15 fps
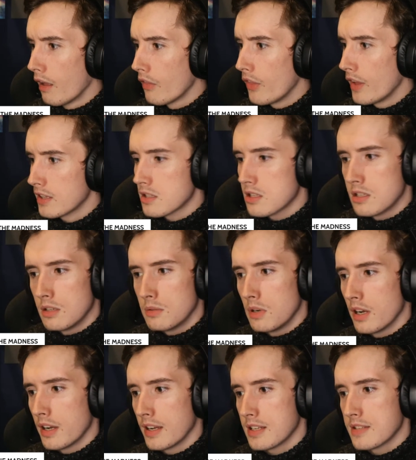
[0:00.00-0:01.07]
That's not what
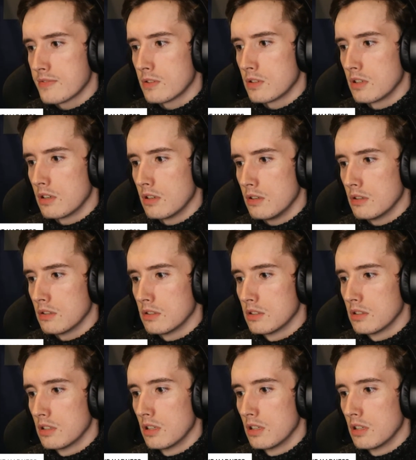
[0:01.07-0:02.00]
I asked for at all.